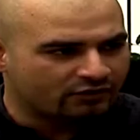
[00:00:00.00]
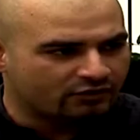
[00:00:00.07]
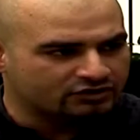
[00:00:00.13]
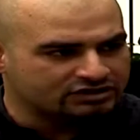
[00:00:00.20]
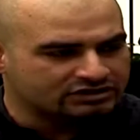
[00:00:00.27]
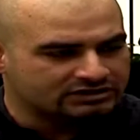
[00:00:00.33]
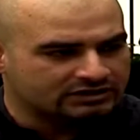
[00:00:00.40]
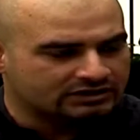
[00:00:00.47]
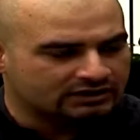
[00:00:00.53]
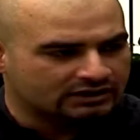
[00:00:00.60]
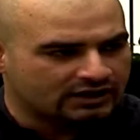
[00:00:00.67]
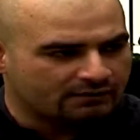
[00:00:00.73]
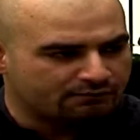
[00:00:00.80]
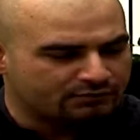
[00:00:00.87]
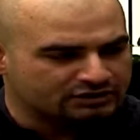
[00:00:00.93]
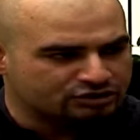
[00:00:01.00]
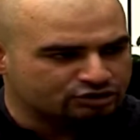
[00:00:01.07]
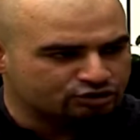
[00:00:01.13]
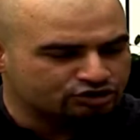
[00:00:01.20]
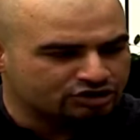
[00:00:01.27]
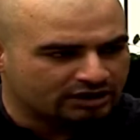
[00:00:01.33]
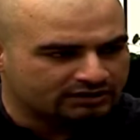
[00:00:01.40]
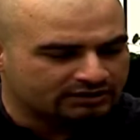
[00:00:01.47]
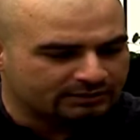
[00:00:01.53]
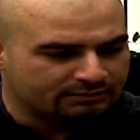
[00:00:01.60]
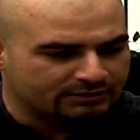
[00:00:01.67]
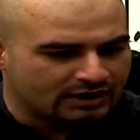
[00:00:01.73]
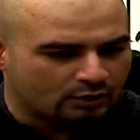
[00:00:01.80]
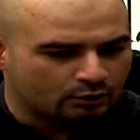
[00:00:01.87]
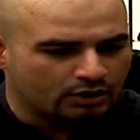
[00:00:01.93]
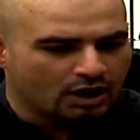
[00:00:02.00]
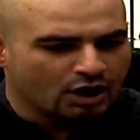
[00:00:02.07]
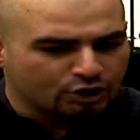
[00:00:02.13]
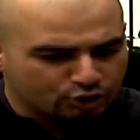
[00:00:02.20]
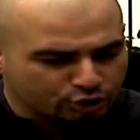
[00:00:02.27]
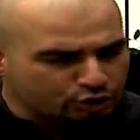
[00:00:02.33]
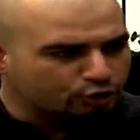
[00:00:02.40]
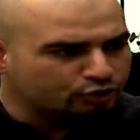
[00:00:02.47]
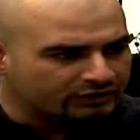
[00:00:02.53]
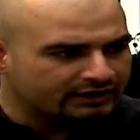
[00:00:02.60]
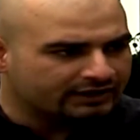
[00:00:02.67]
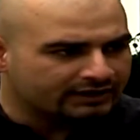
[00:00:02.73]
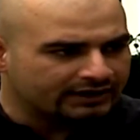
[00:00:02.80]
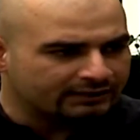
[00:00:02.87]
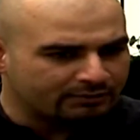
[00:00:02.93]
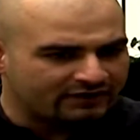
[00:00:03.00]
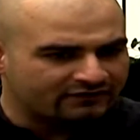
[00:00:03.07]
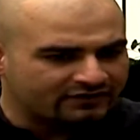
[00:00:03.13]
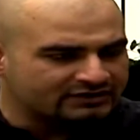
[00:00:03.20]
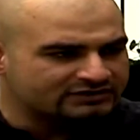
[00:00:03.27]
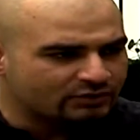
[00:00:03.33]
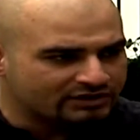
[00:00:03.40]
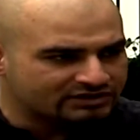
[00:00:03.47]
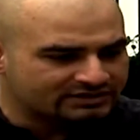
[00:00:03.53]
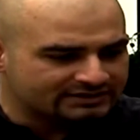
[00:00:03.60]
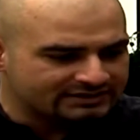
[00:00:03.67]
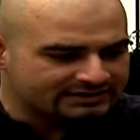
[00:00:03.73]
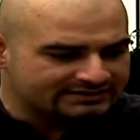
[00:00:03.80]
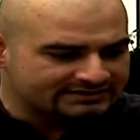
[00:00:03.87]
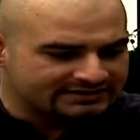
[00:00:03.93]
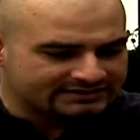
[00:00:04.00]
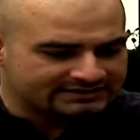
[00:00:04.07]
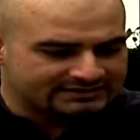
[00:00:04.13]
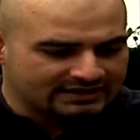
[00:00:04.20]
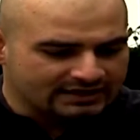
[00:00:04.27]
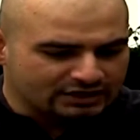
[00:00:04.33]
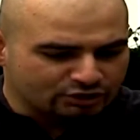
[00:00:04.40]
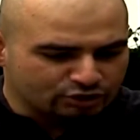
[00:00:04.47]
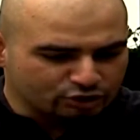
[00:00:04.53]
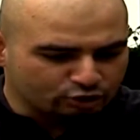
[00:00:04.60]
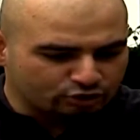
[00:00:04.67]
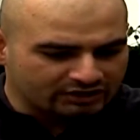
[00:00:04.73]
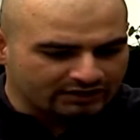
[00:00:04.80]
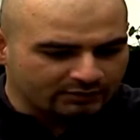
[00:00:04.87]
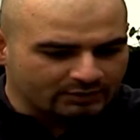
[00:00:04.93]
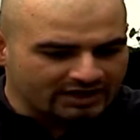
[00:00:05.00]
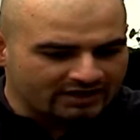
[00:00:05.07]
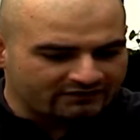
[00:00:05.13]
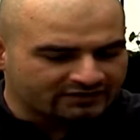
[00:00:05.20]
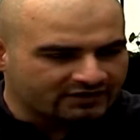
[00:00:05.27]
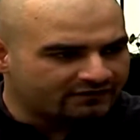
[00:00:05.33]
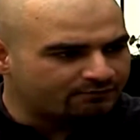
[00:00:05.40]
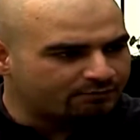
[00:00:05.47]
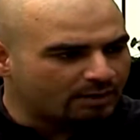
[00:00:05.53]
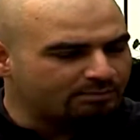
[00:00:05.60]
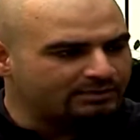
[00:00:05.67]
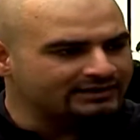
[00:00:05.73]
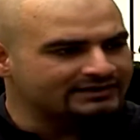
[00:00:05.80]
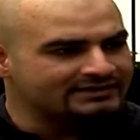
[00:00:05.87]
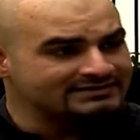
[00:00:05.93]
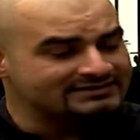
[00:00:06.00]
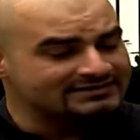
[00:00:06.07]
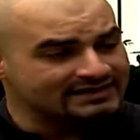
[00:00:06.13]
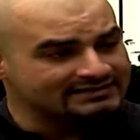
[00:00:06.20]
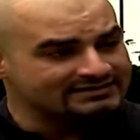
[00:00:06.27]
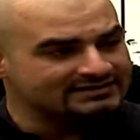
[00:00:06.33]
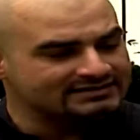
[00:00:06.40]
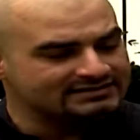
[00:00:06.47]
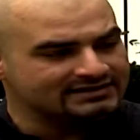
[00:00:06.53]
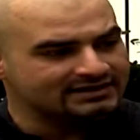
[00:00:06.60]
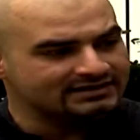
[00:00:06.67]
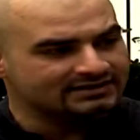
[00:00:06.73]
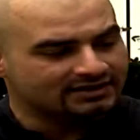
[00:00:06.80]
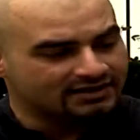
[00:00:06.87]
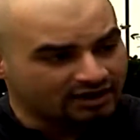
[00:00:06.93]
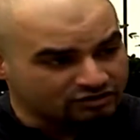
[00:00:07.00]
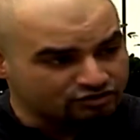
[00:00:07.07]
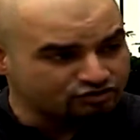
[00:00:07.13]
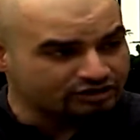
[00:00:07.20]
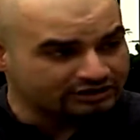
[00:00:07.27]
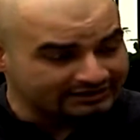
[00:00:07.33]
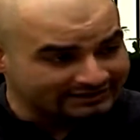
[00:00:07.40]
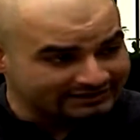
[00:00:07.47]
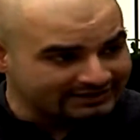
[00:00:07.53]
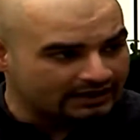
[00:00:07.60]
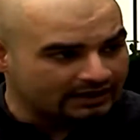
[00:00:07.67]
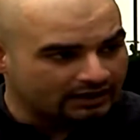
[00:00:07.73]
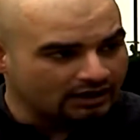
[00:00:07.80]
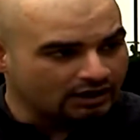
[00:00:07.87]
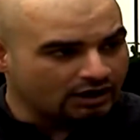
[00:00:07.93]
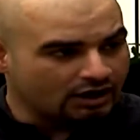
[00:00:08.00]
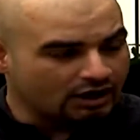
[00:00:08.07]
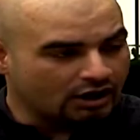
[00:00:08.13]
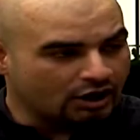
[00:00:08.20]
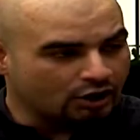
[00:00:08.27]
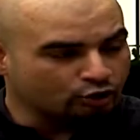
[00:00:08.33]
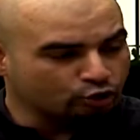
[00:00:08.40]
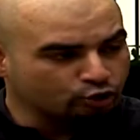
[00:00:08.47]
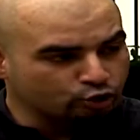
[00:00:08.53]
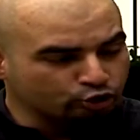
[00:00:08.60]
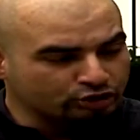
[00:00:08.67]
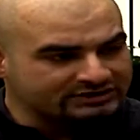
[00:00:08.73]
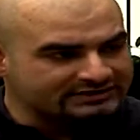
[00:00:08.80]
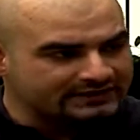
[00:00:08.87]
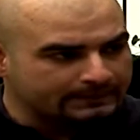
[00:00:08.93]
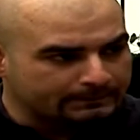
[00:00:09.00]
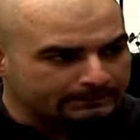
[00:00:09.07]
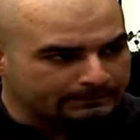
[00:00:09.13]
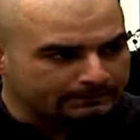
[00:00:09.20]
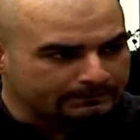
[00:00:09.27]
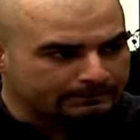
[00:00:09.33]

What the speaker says: forced governments to shut them down. Do you think, and my first question is this, do you think we have enough public consensus in the country, in India, to do the same?